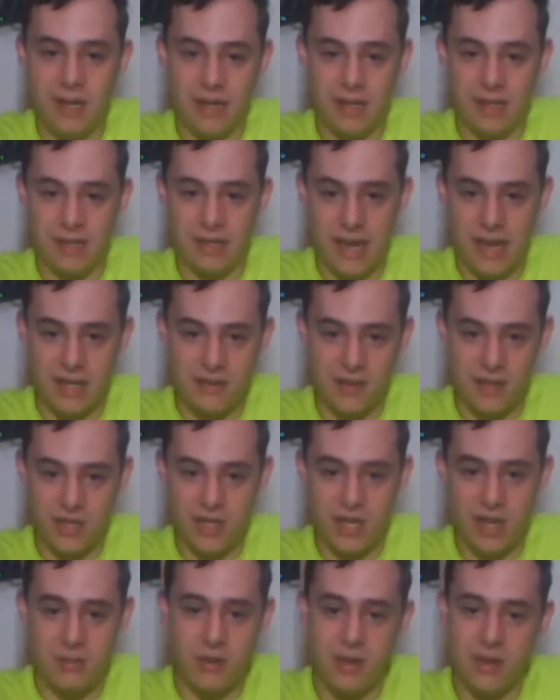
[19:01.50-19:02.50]
on the size of your
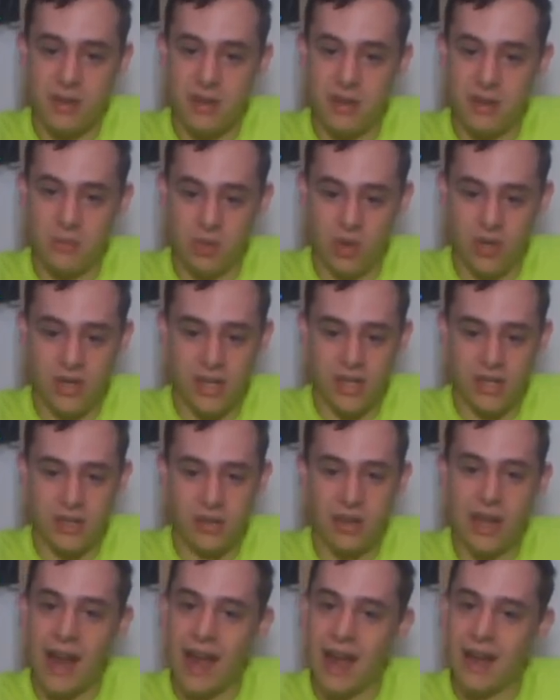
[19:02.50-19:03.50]
ship, the more dice
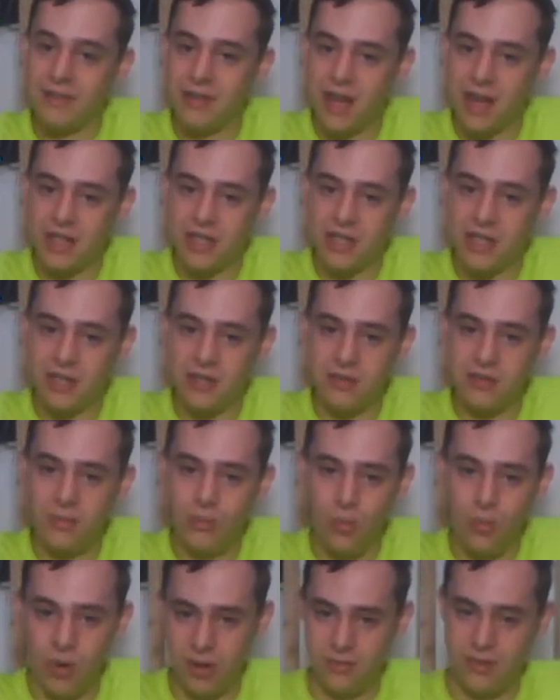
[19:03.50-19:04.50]
you'll have, not just
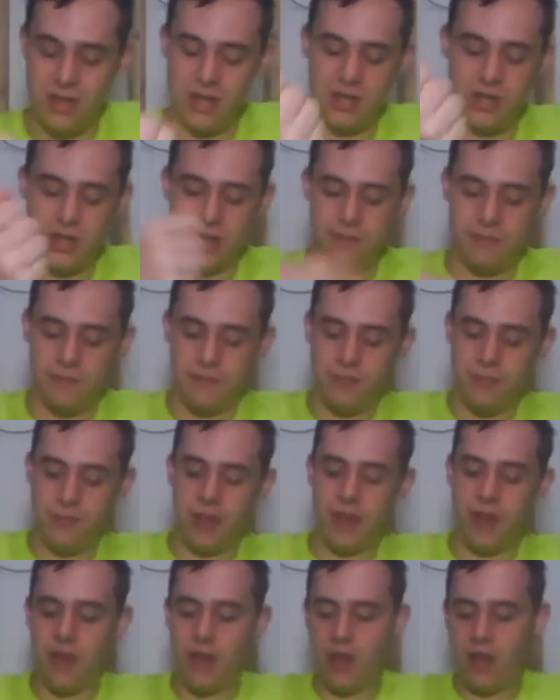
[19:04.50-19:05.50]
one of each.
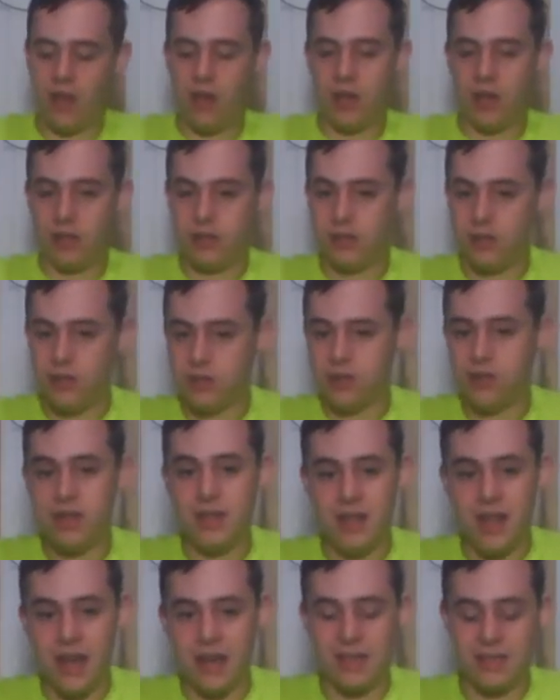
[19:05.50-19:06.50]
So those are the
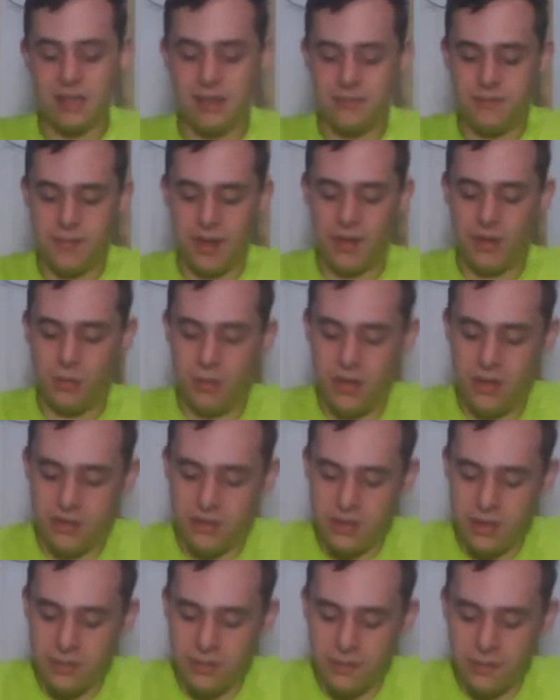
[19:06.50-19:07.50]
dice that you'll be
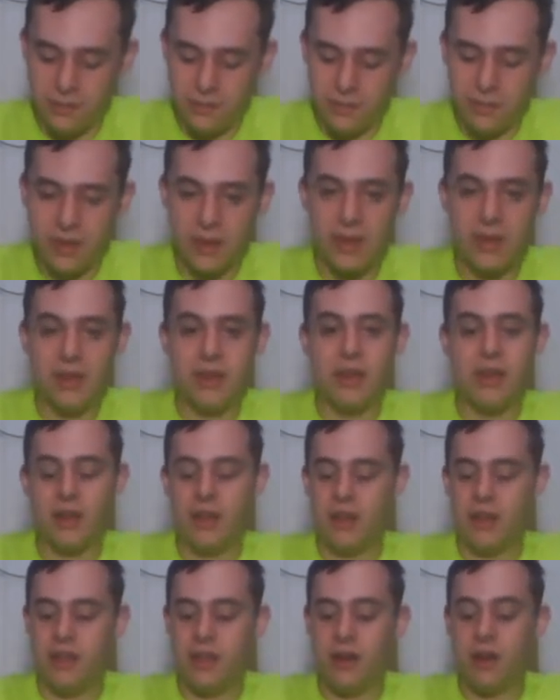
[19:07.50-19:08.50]
using.
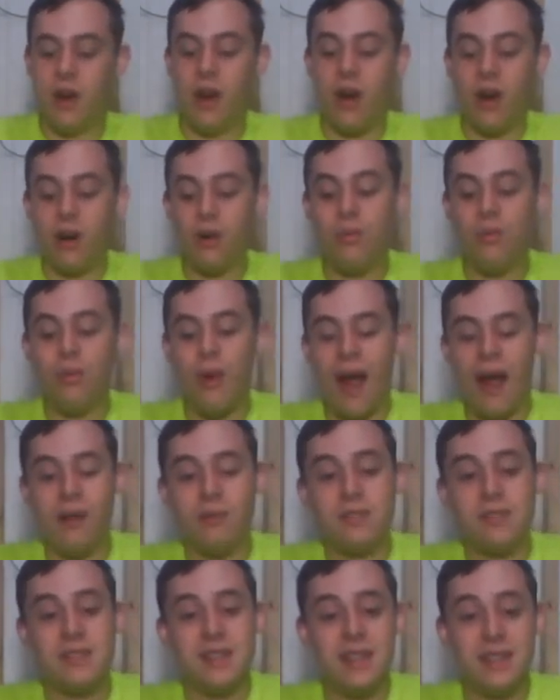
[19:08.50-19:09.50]
There are
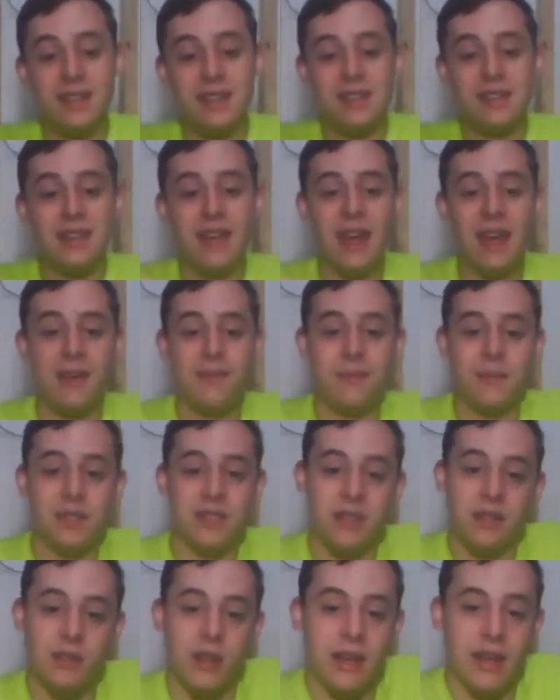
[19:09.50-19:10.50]
rounds in this game,
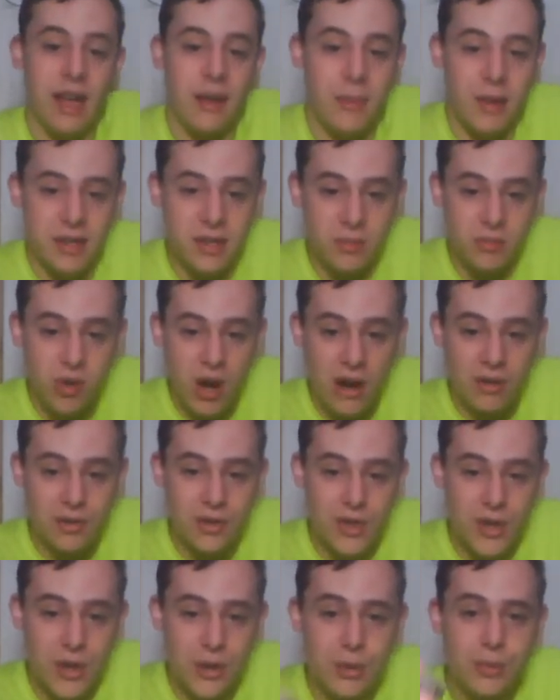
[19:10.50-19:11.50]
so like I picked up
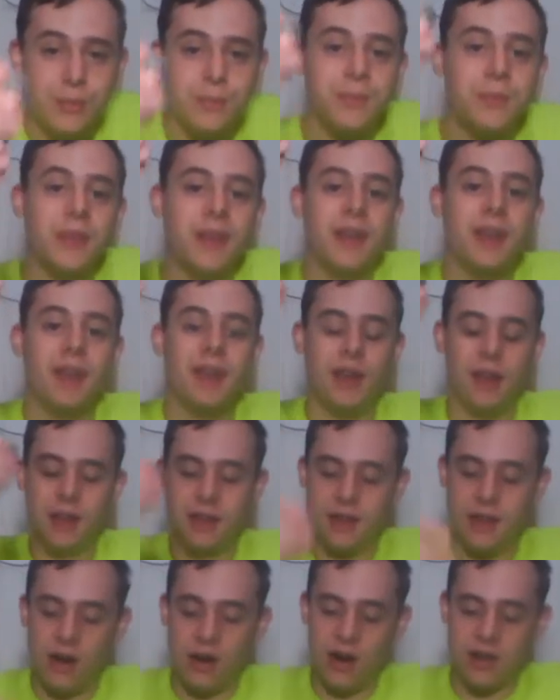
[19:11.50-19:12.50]
round 2.
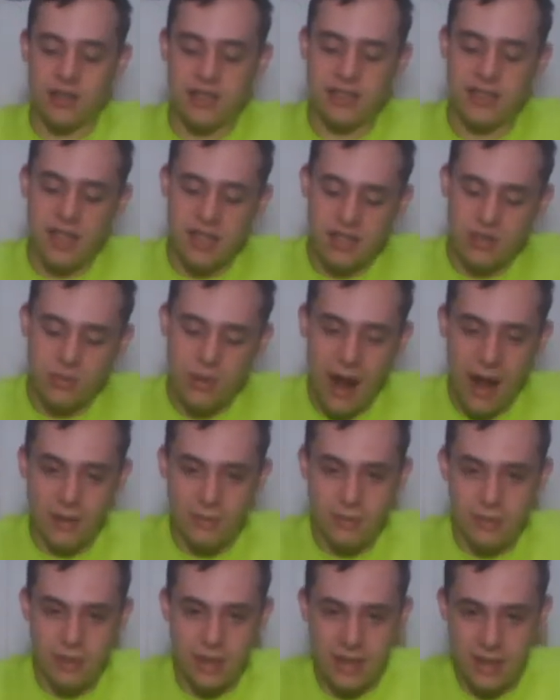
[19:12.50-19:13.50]
There are 6
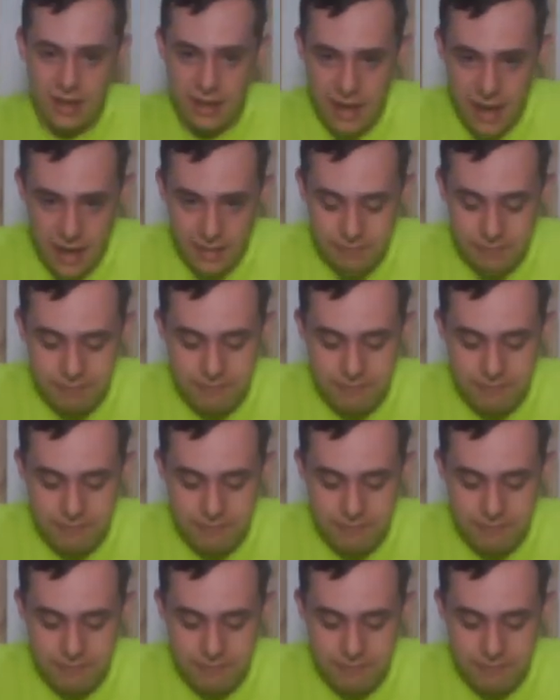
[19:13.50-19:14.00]
rounds in the game.